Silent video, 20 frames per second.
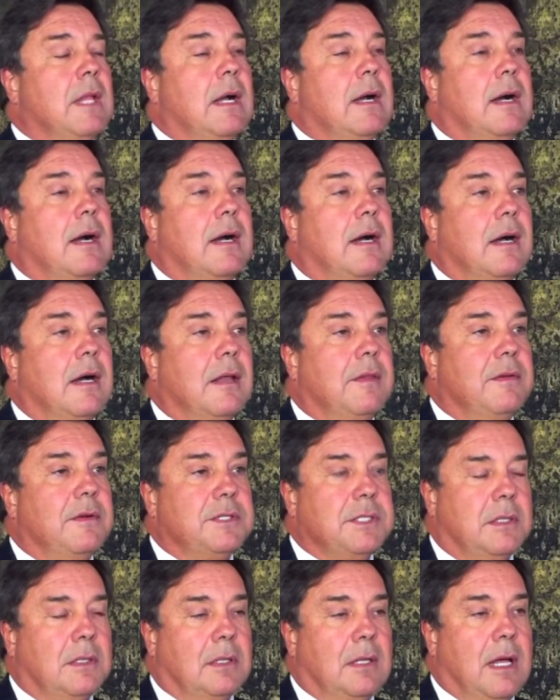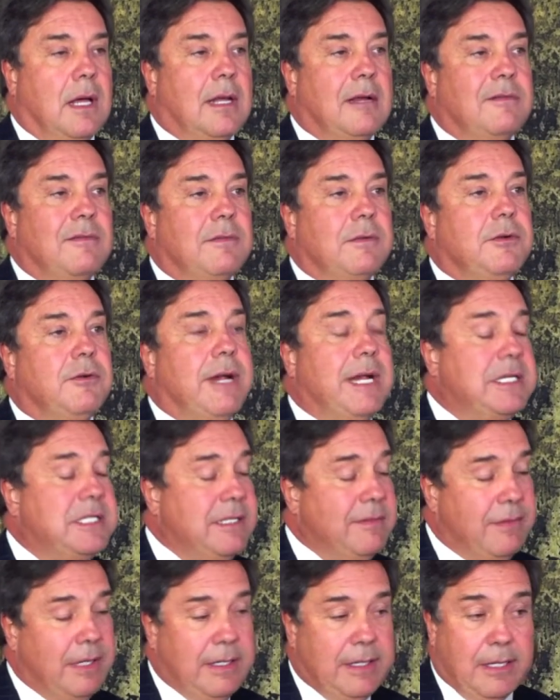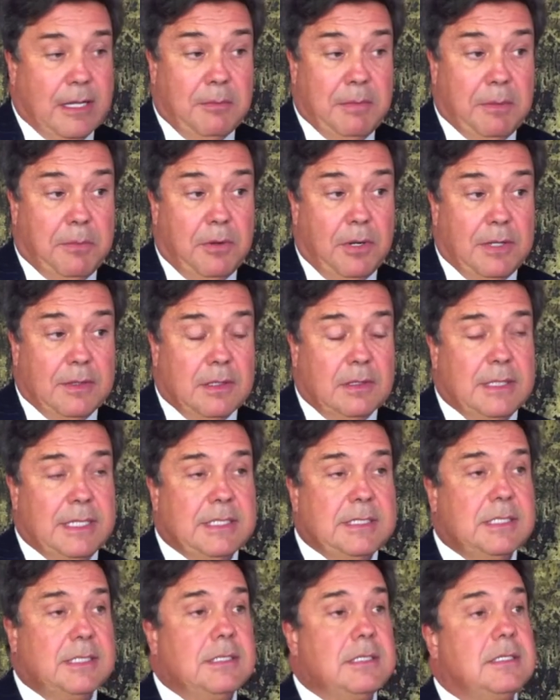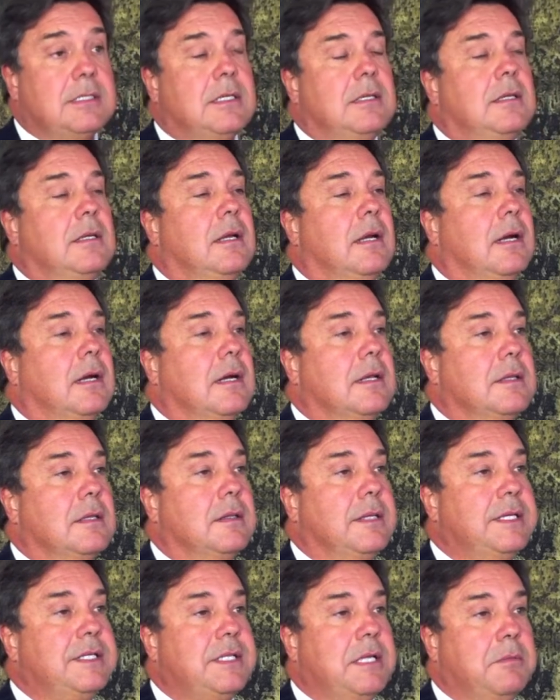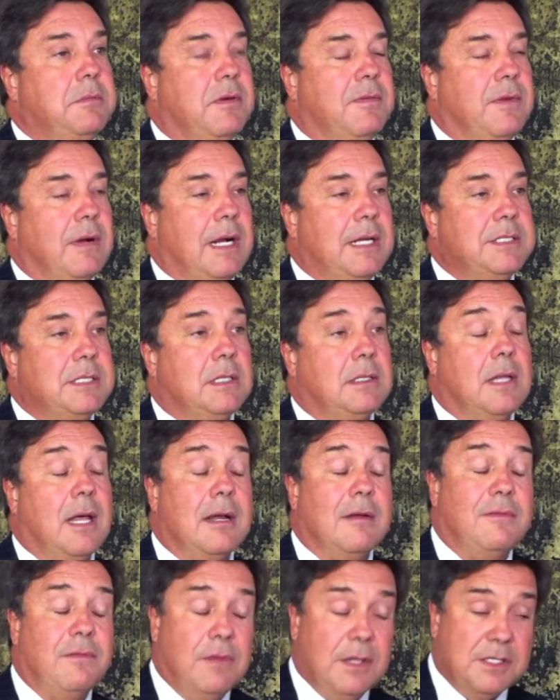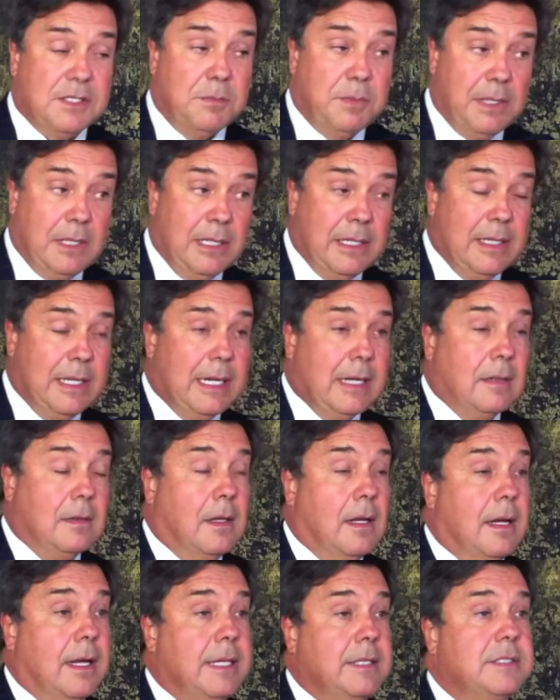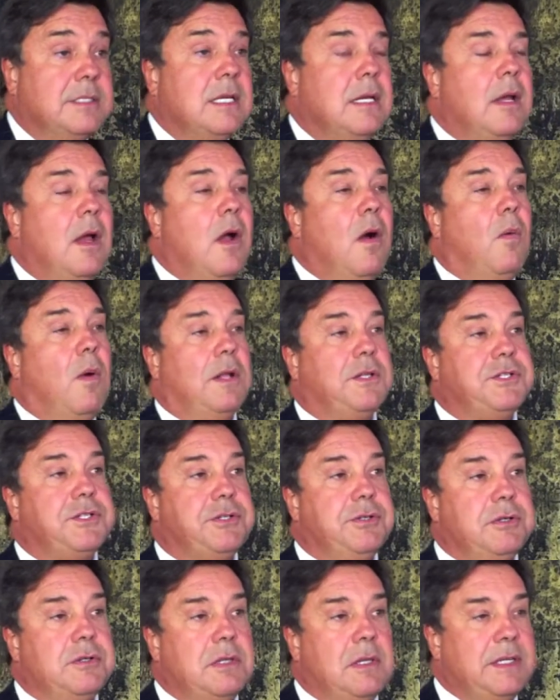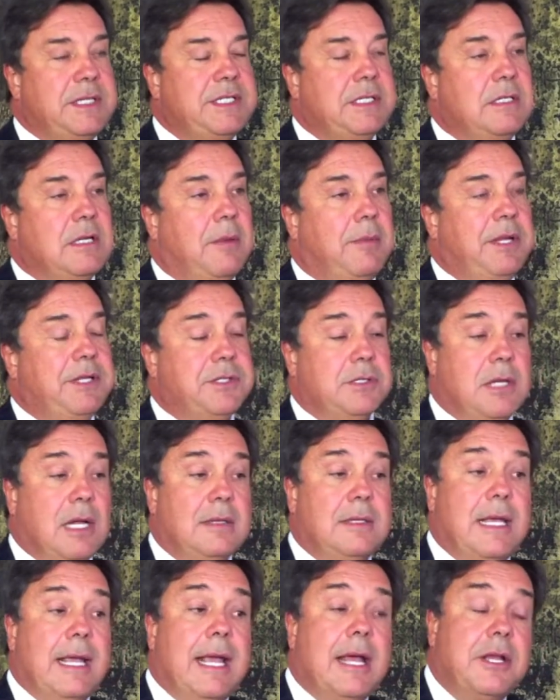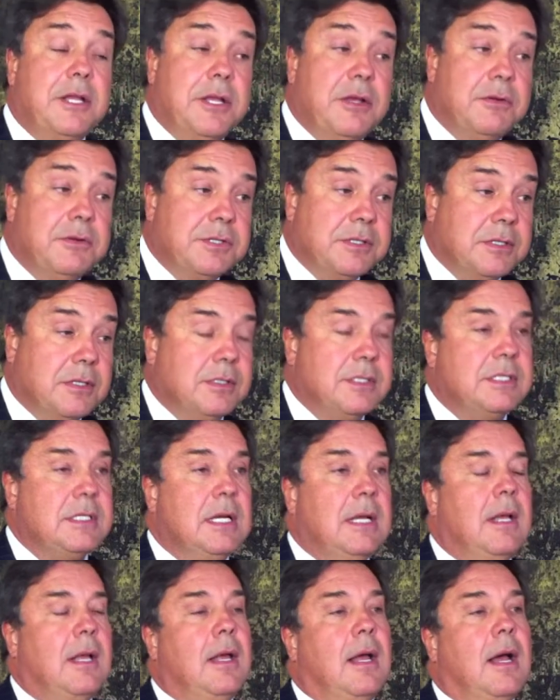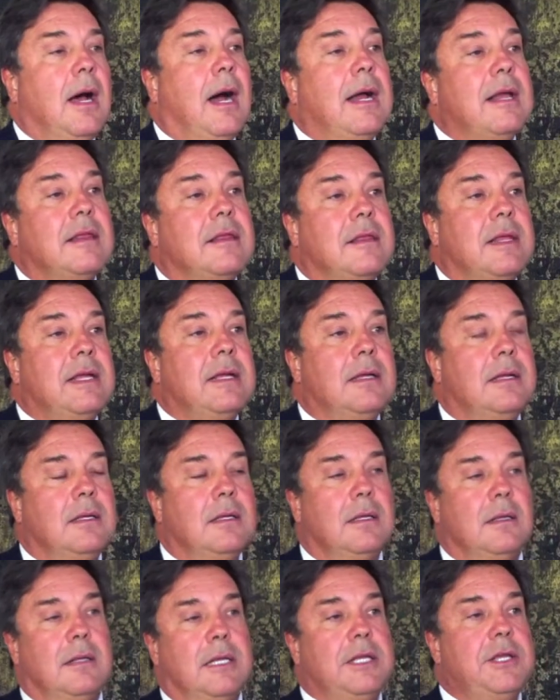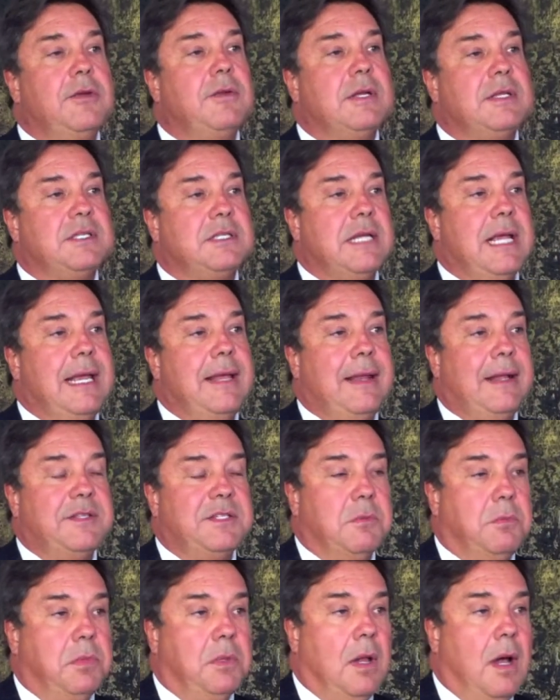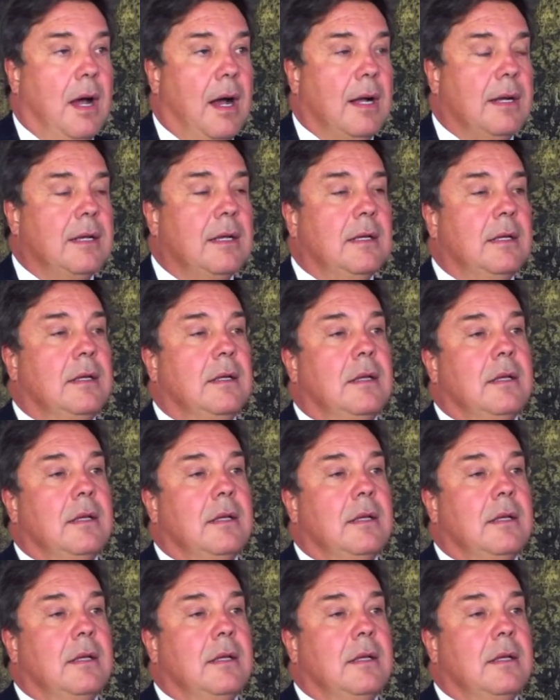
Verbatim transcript: Uh, there's a lot of creativity that can be put in the leases, uh, the leasing provides a lot of flexibility to the airlines. While it's true the leasing companies are not the end users, I think that you can say it as a block.